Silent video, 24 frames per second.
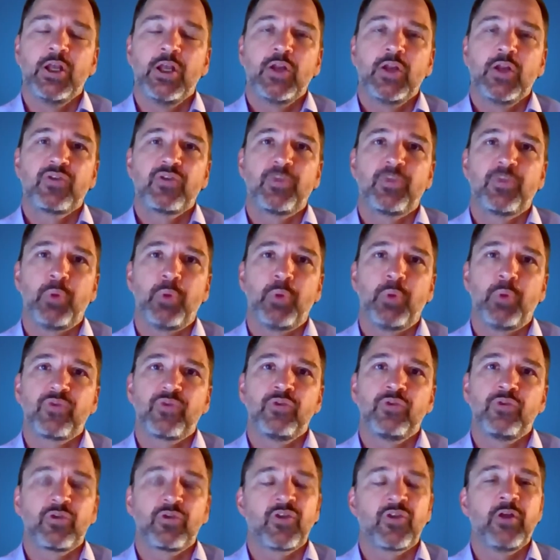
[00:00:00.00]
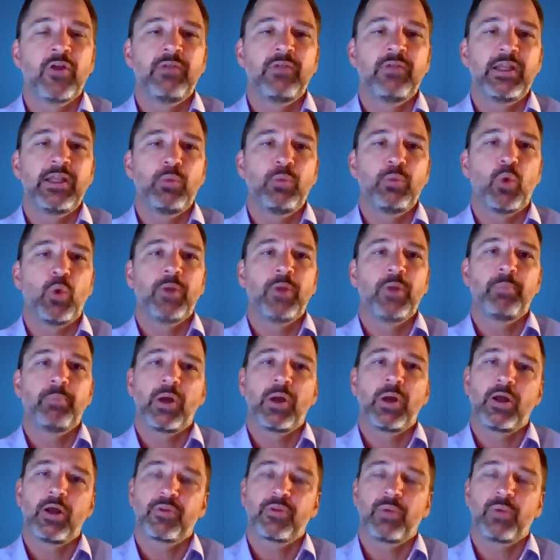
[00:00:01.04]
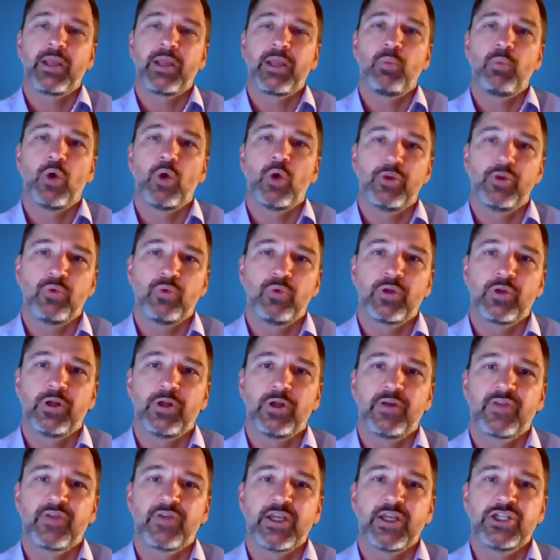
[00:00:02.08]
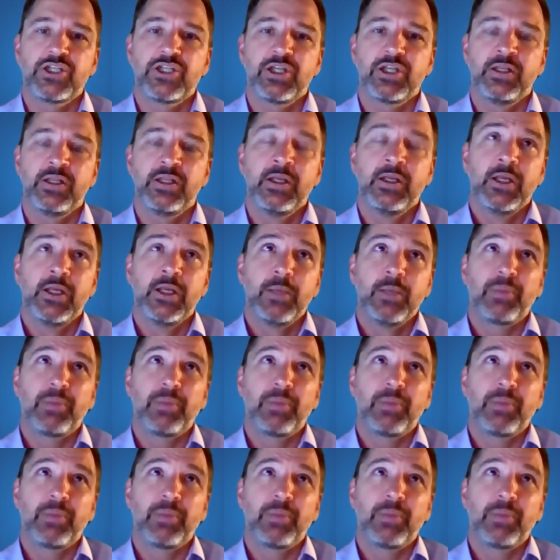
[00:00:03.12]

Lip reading: supports not only one pathway, one organisation,